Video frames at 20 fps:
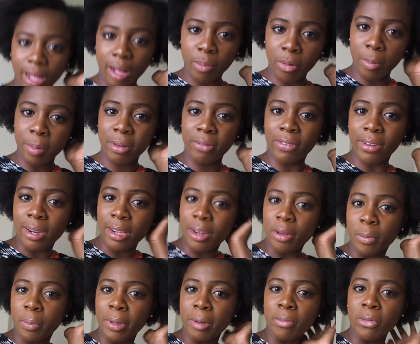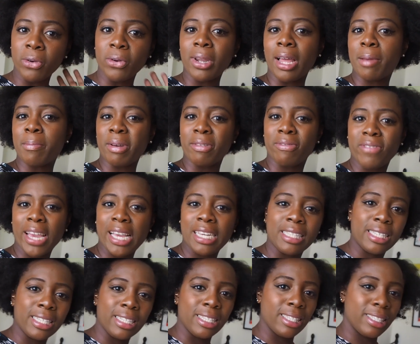I'll probably feel a little bit more like my
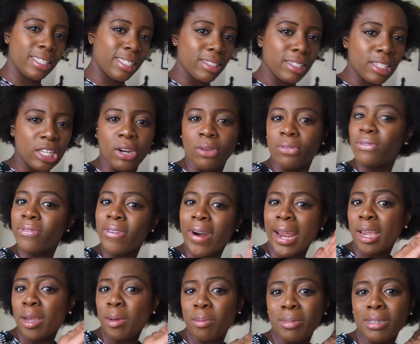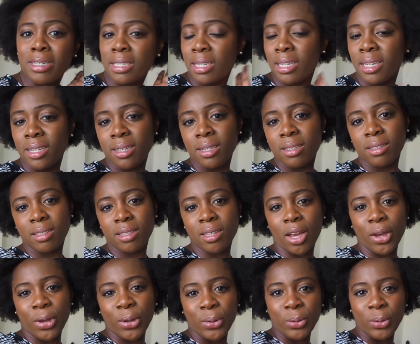face is, you know, framed.
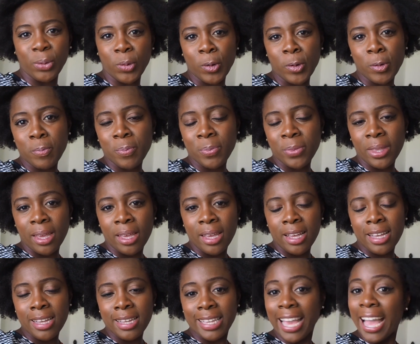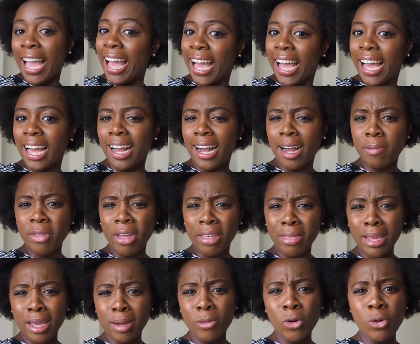So yeah, I
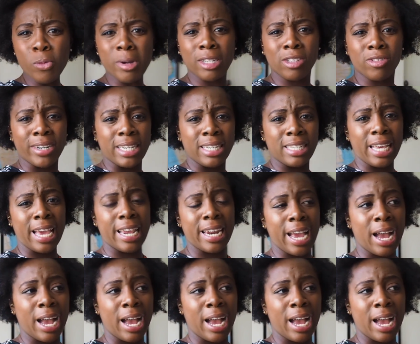think I'm almost ready to head